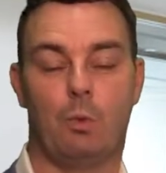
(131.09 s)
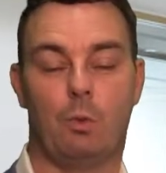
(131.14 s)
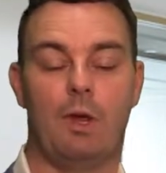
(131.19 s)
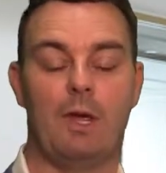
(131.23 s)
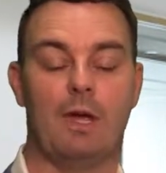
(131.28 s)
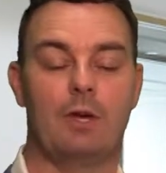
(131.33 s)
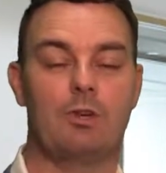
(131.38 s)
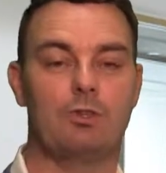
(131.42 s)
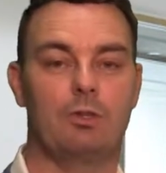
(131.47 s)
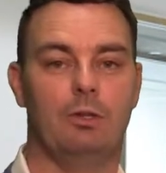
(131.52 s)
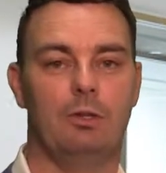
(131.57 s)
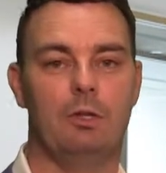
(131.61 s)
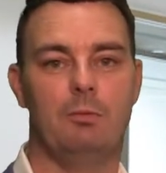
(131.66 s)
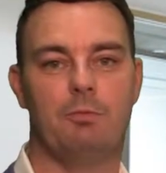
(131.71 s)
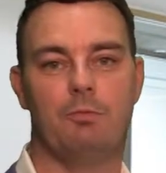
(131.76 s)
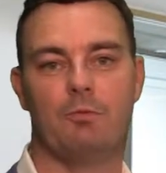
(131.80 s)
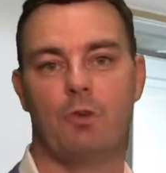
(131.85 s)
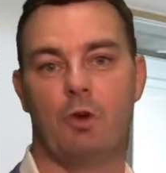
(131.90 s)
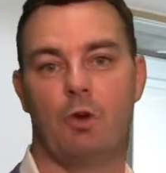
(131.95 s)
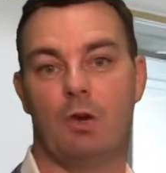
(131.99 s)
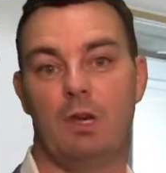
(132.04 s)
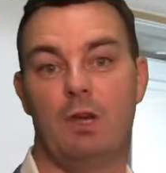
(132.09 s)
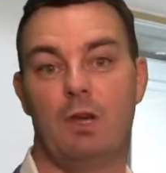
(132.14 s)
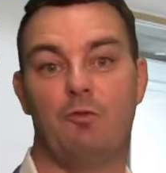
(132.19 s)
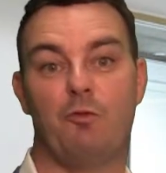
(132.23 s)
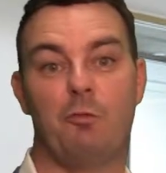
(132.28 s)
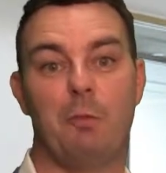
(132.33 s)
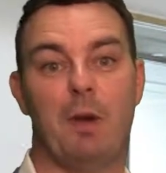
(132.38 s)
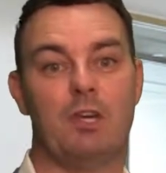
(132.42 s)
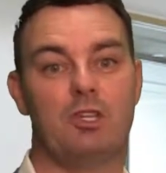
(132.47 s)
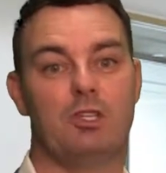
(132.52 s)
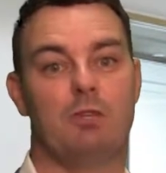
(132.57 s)
We actually have got an
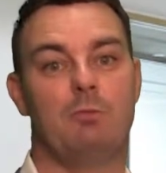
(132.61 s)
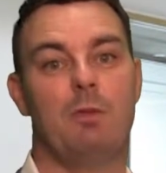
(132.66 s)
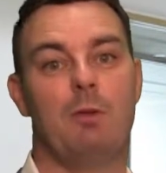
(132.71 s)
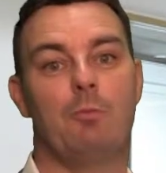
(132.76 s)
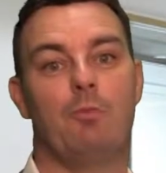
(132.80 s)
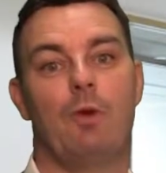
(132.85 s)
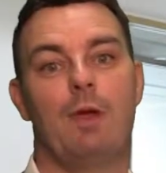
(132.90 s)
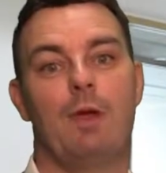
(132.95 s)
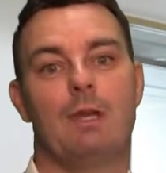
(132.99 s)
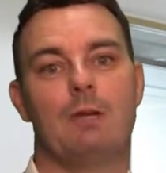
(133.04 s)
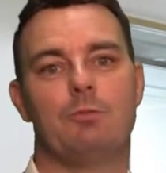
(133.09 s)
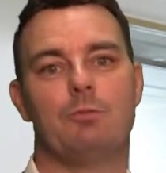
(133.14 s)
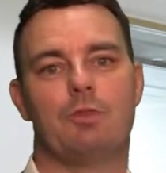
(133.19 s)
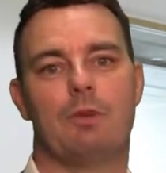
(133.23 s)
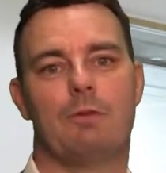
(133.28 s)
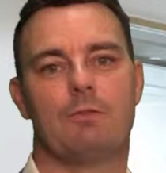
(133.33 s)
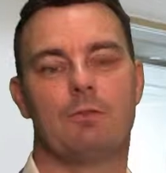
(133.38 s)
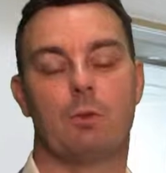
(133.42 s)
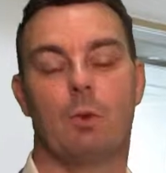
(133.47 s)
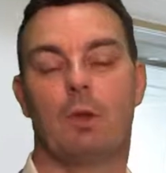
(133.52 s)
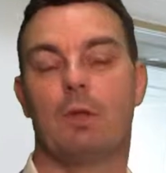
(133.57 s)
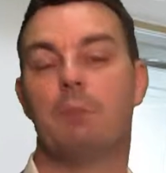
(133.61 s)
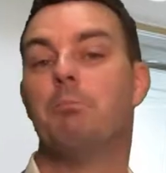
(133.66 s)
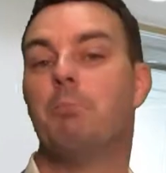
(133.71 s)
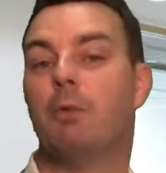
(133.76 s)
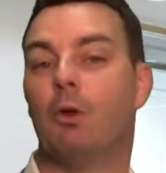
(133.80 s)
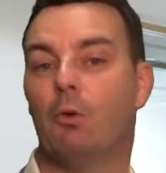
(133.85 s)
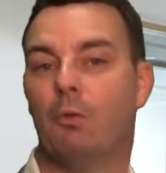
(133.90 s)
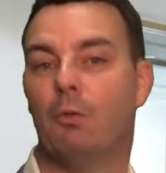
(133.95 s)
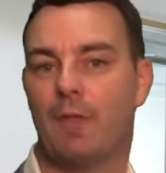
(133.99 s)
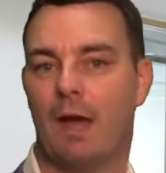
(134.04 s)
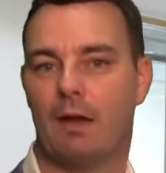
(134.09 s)
information memorandum service where we can
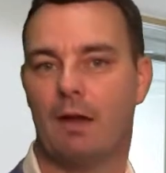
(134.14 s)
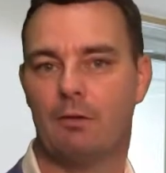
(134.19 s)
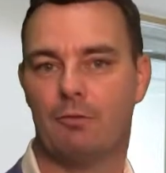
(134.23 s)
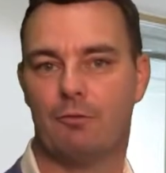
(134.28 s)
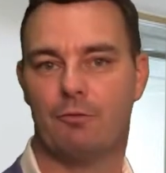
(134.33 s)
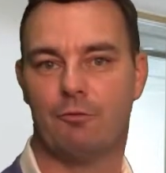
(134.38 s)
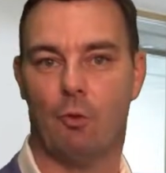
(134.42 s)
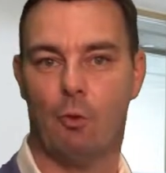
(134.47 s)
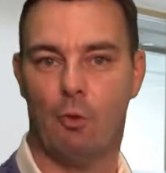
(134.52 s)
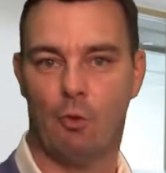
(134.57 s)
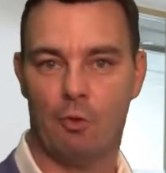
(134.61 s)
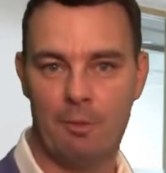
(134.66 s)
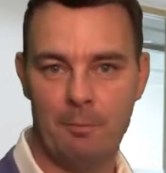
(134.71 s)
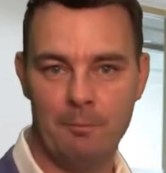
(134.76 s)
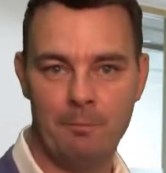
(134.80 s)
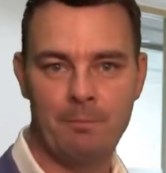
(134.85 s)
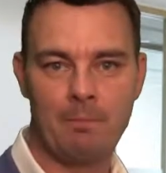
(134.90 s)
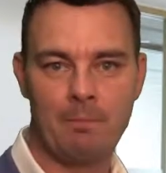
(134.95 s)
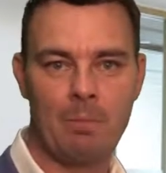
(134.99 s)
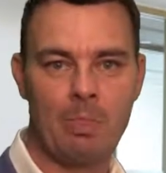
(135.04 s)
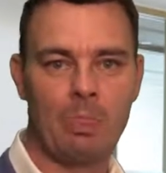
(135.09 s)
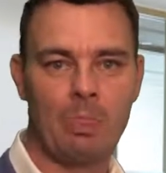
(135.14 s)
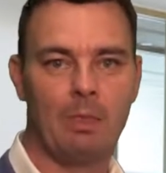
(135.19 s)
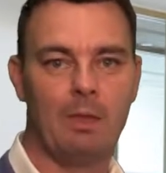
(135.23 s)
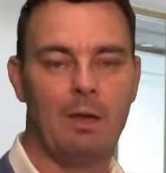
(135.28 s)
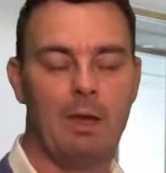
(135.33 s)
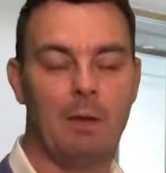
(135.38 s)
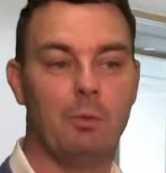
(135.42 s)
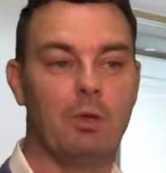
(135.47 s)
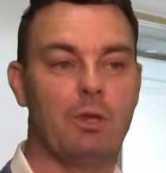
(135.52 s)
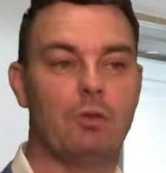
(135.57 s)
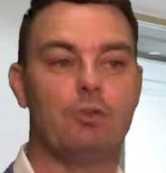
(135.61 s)
build that for them,
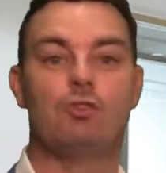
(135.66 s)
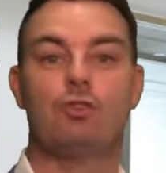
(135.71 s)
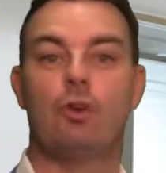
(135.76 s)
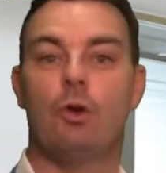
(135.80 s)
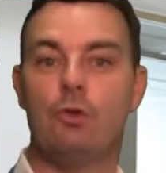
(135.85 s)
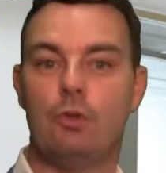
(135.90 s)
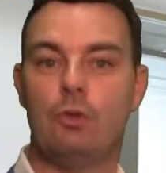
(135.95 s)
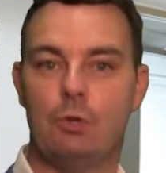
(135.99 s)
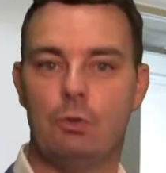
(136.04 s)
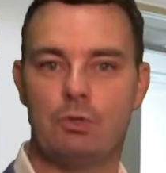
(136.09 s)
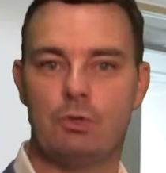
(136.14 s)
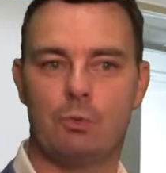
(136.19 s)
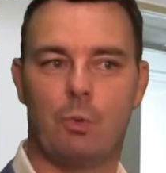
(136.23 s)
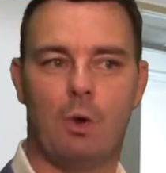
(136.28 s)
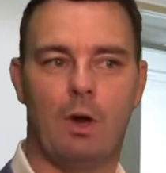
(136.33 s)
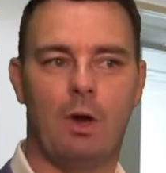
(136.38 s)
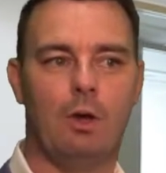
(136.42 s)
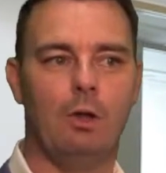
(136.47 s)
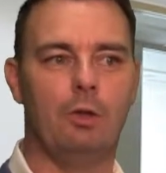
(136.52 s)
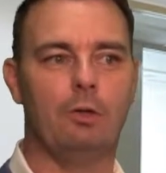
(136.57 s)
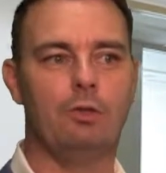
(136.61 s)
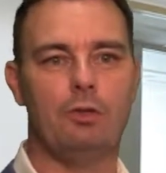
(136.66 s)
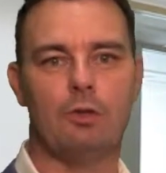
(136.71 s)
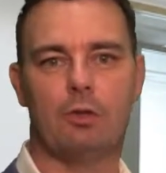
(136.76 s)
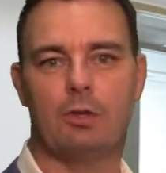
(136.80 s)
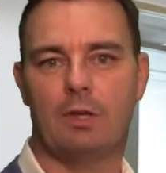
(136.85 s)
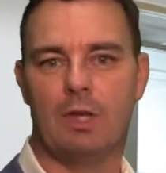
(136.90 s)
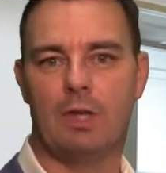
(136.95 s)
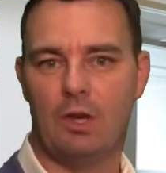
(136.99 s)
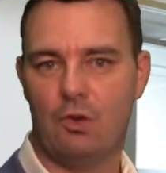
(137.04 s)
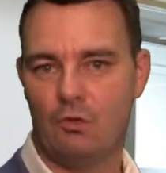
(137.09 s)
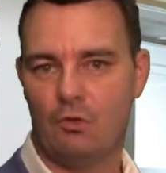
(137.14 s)
and we can show you as well, and you
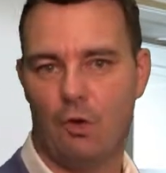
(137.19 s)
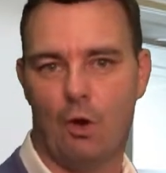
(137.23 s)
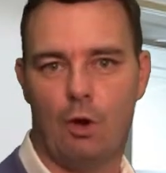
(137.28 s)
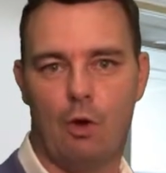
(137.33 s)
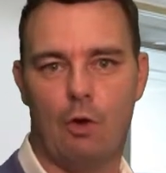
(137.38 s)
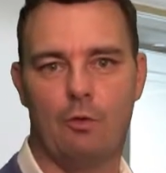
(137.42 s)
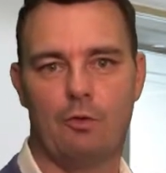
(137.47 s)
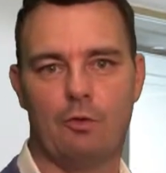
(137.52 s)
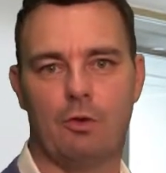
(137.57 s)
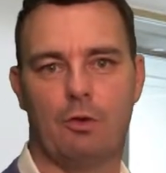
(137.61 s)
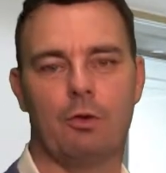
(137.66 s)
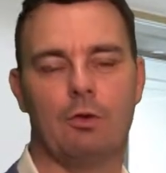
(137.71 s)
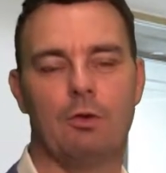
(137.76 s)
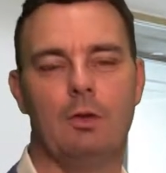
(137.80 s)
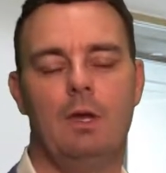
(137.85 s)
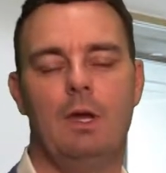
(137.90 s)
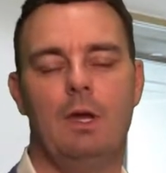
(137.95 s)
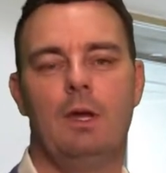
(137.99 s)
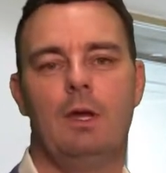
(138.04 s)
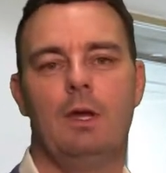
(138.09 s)
can get involved on